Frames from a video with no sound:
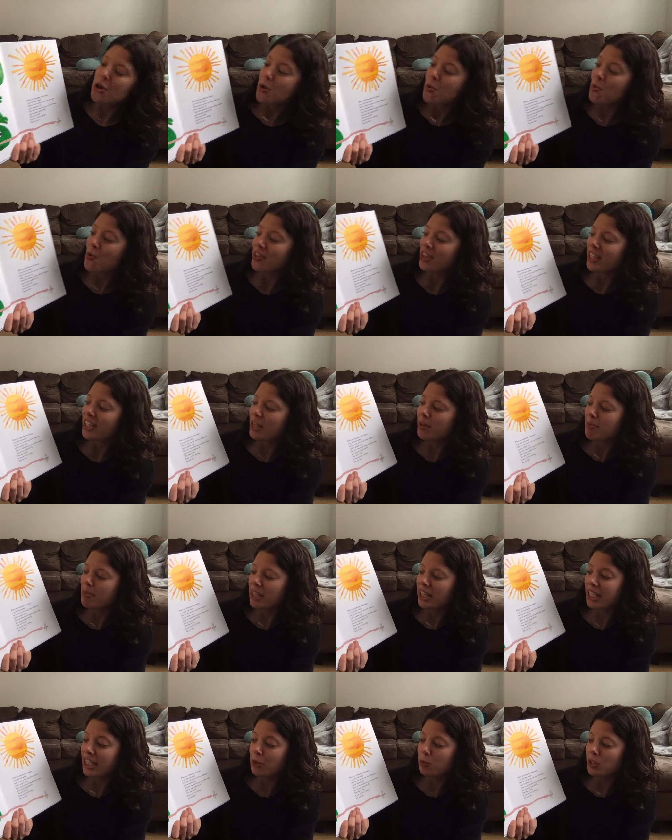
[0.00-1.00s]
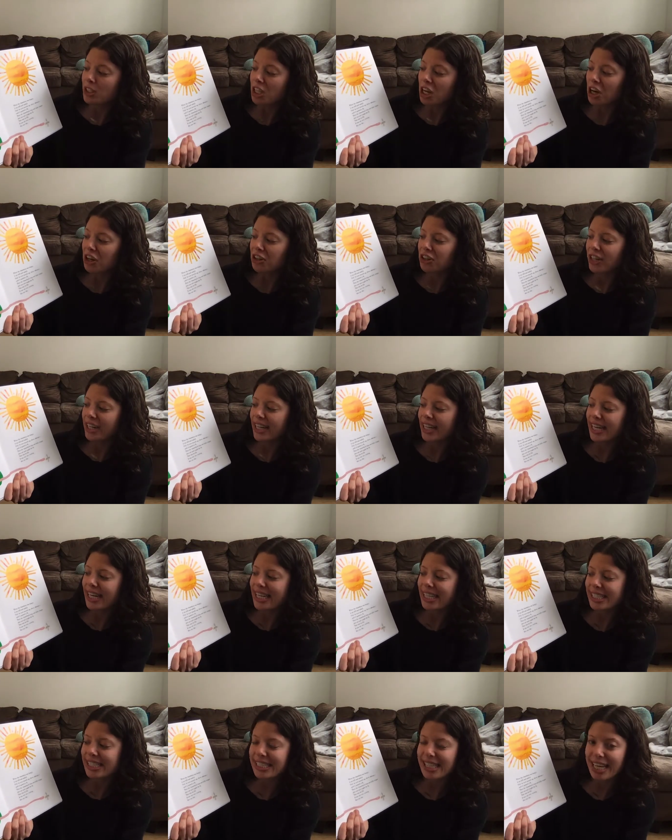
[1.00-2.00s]
When the chameleon was hungry,
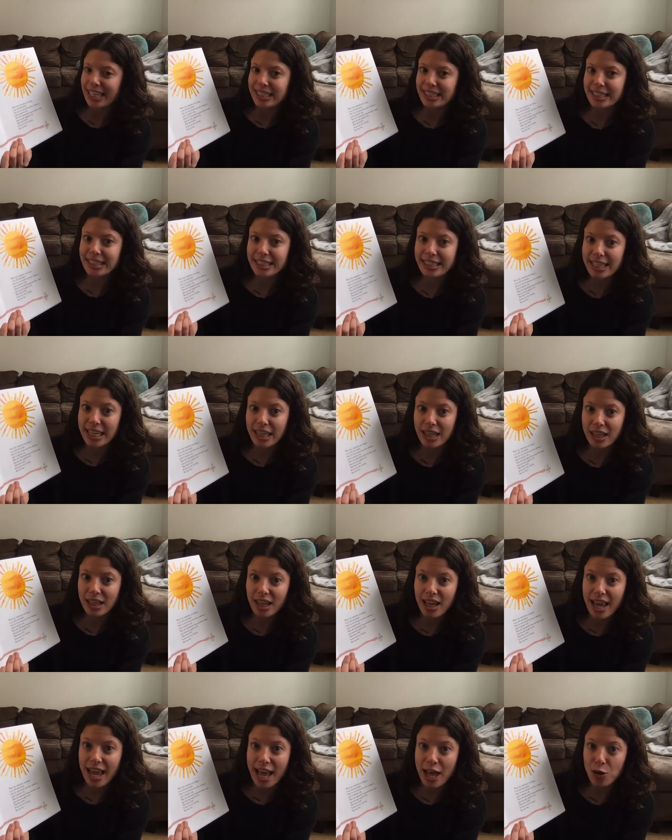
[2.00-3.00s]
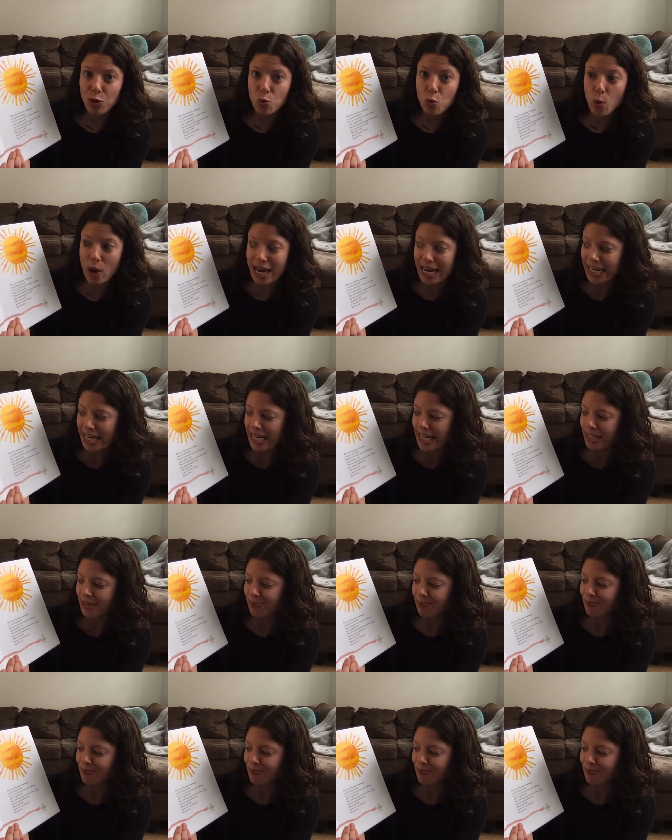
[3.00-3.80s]
it sat still and waited.